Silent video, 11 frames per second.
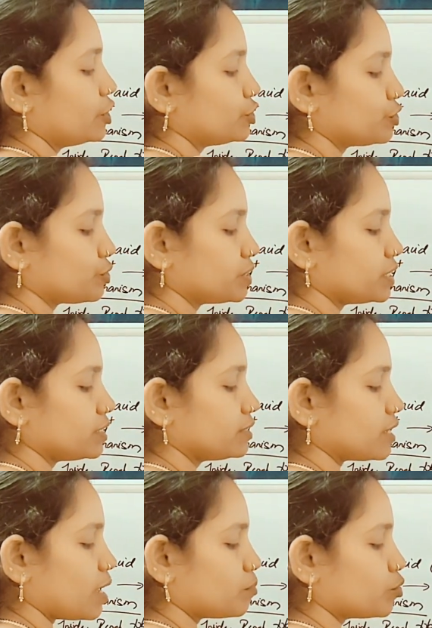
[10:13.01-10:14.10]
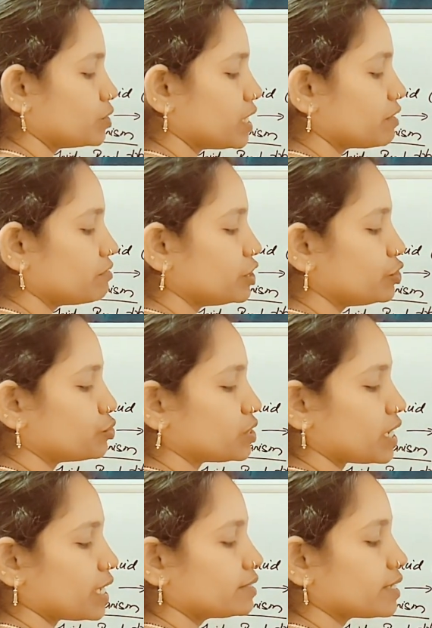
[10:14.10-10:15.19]
So this ammonia will
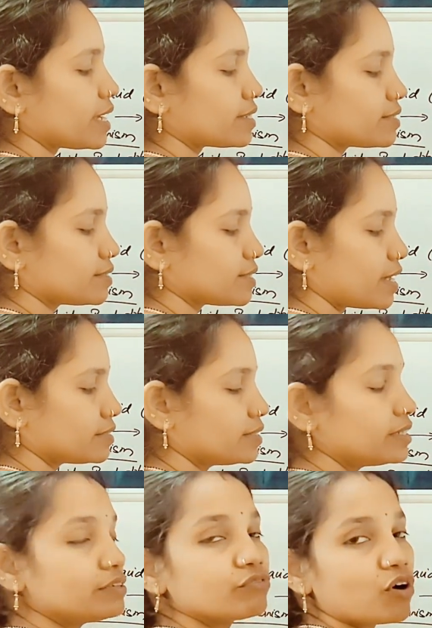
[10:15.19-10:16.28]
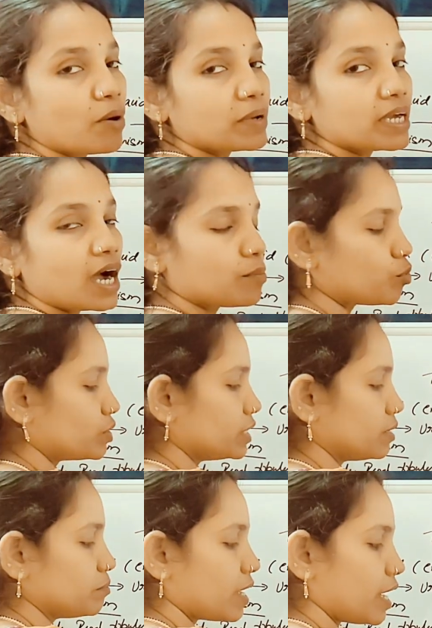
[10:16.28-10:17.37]
neutralize the excess acid, forming
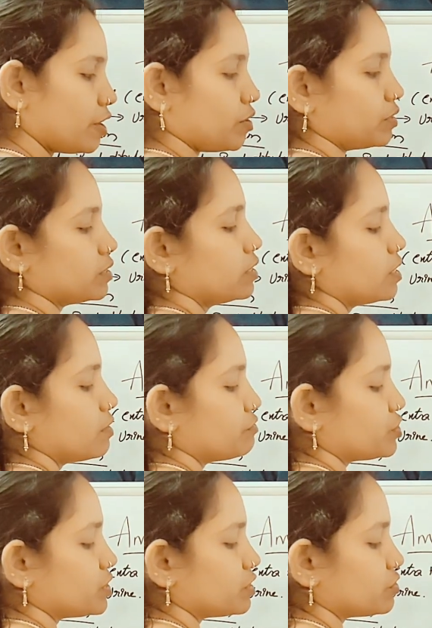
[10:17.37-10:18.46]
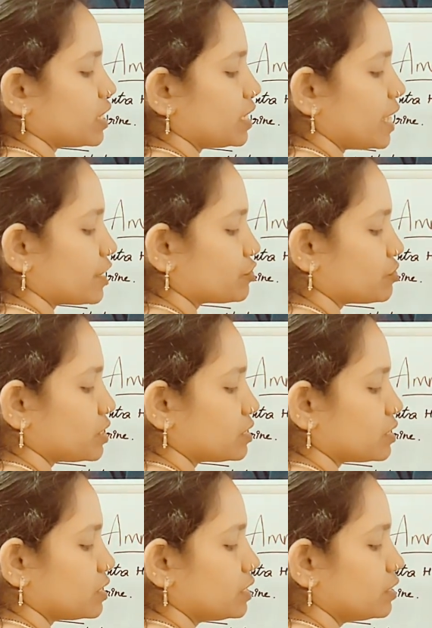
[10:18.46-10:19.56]
ammonium ion, which is then
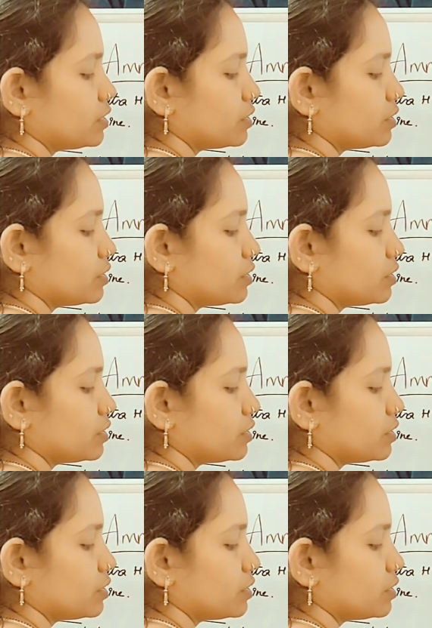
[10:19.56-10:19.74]
excreted